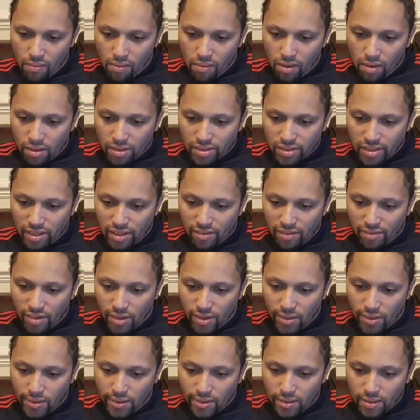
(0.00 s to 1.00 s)
Let's have a
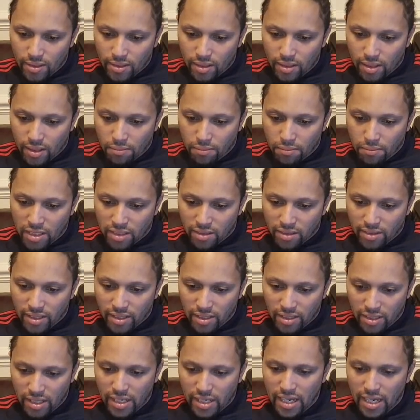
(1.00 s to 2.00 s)
look. Mr.
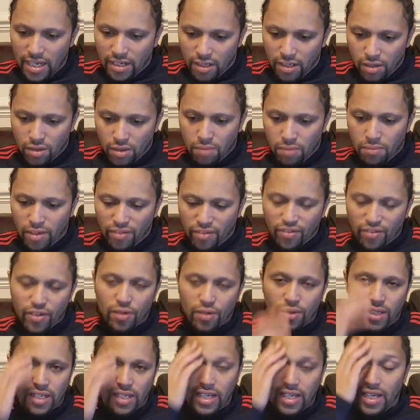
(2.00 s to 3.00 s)
Ixer, yeah, no, the
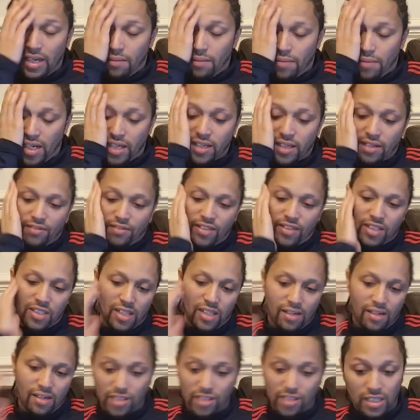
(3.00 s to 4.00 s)
midfielder, yeah, Milinkovic
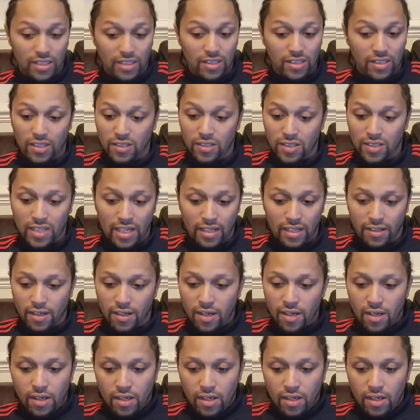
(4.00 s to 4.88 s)
Savic, as he said,